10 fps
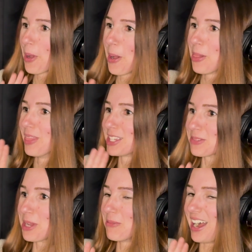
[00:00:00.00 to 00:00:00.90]

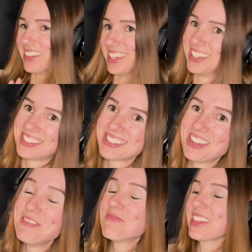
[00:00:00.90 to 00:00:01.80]
Let's rewind
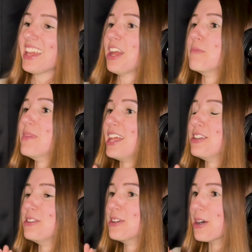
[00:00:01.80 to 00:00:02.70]
this. Meant
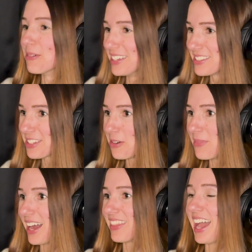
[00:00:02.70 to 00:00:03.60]
no insult
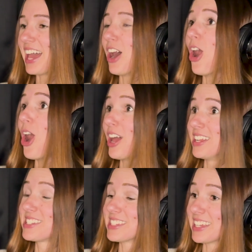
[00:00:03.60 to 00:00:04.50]
by that.
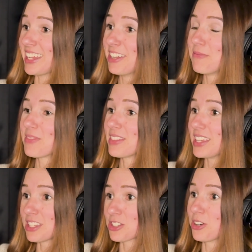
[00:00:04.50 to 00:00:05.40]
Honestly,
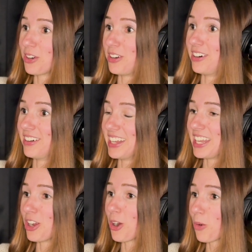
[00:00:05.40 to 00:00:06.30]
this girl
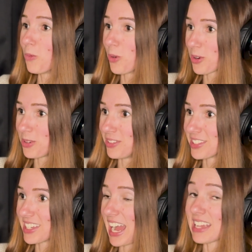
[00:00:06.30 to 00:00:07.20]
and her
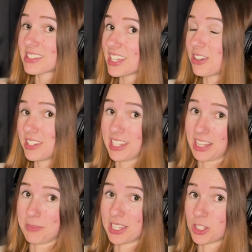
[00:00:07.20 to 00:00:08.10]
world, I see it on a
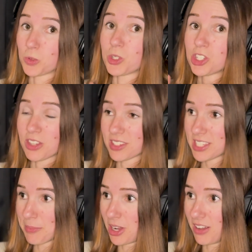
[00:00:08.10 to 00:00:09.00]
daily basis. We share the
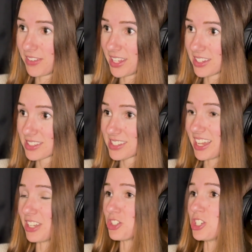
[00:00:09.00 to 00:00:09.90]
same office,
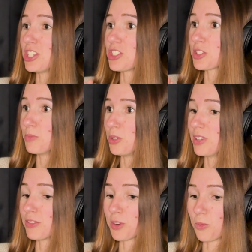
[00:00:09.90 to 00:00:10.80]
and she is just
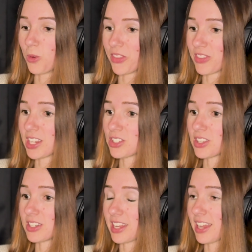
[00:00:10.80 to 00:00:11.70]
moving from one thing to
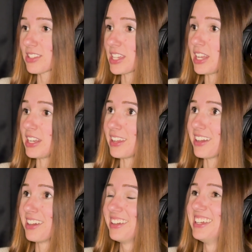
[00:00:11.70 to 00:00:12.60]
the next. And
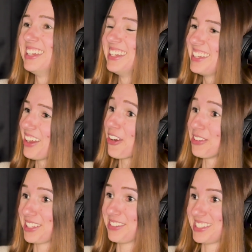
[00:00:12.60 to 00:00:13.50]

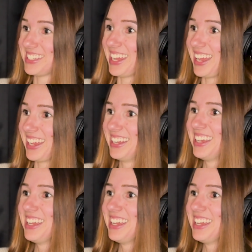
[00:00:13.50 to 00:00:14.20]
earlier today,